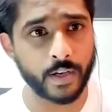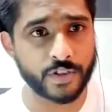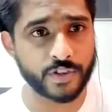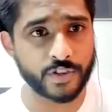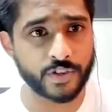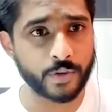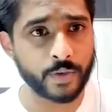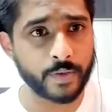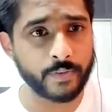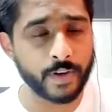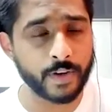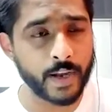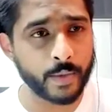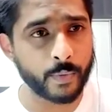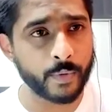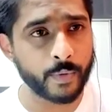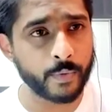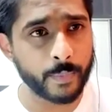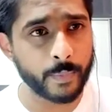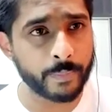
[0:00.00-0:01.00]
dude, even like when
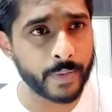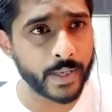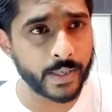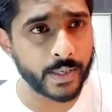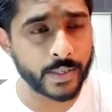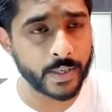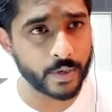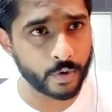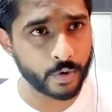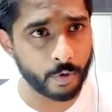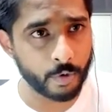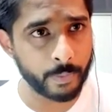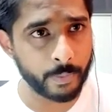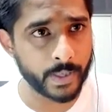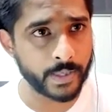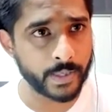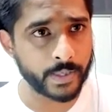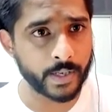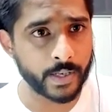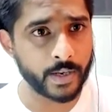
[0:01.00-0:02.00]
we were playing in the Europa
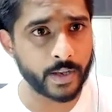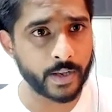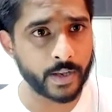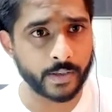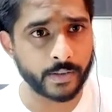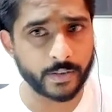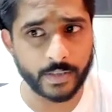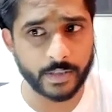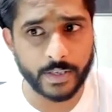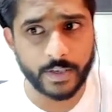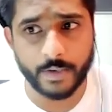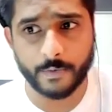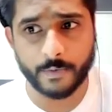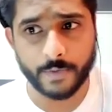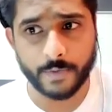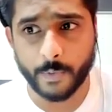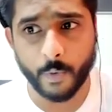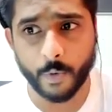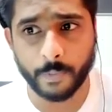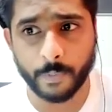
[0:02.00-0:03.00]
League and like you
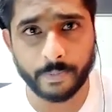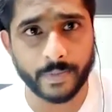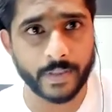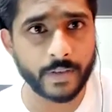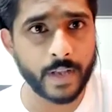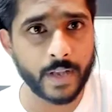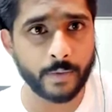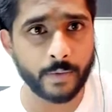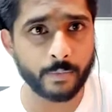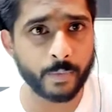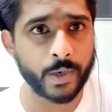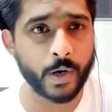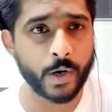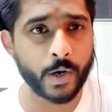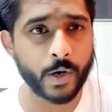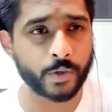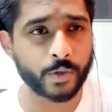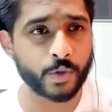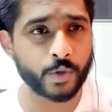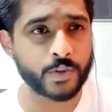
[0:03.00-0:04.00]
won't like we're
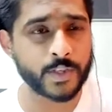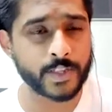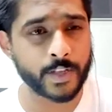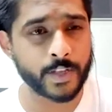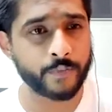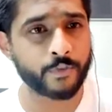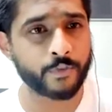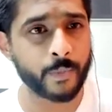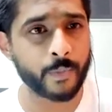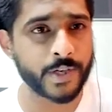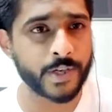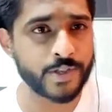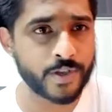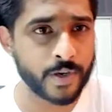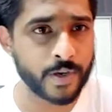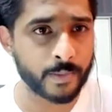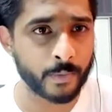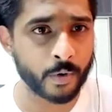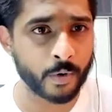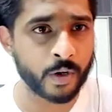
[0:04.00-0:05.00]
not using that formation
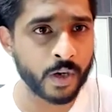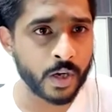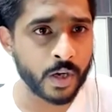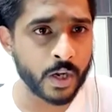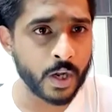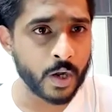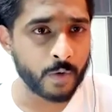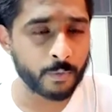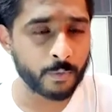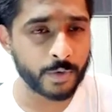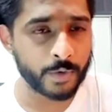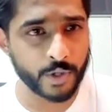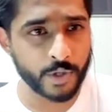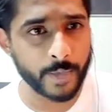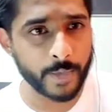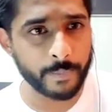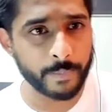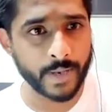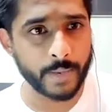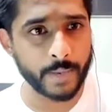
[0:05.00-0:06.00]
anymore. We're trying to
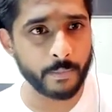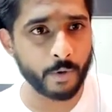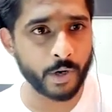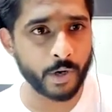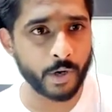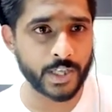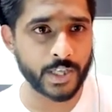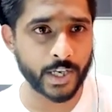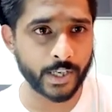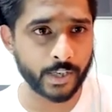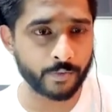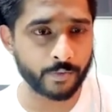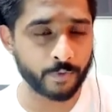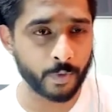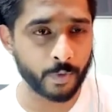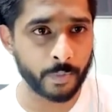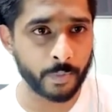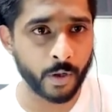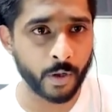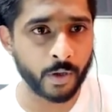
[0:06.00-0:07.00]
play more attacking
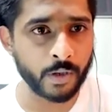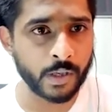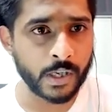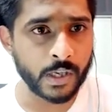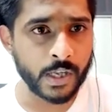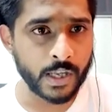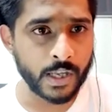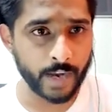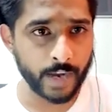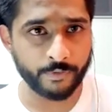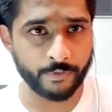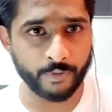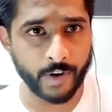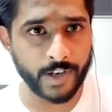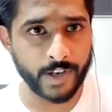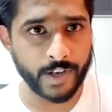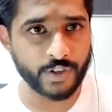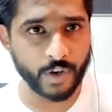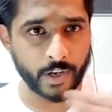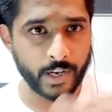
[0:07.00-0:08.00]
football, and
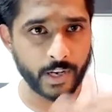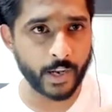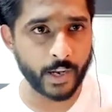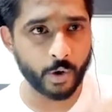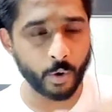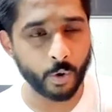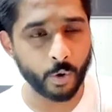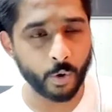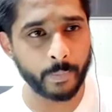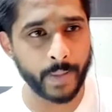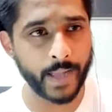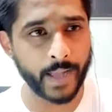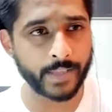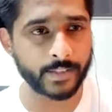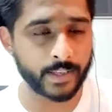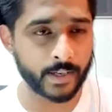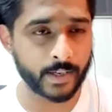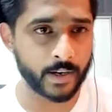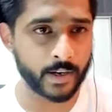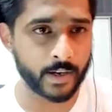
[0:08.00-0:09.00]
Fred's gonna like hold back
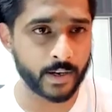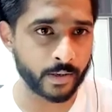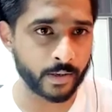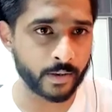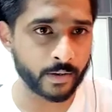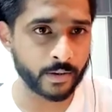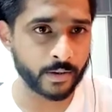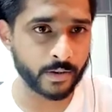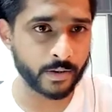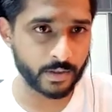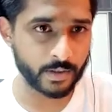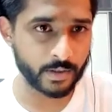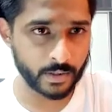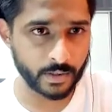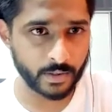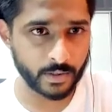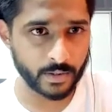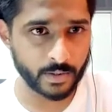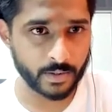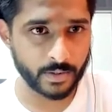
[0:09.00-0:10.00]
that line.
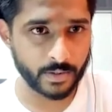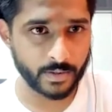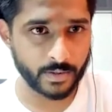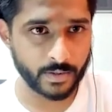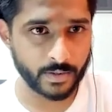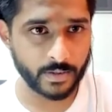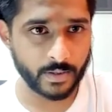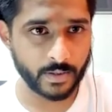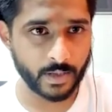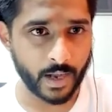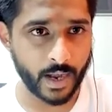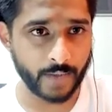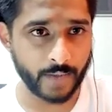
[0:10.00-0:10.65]
I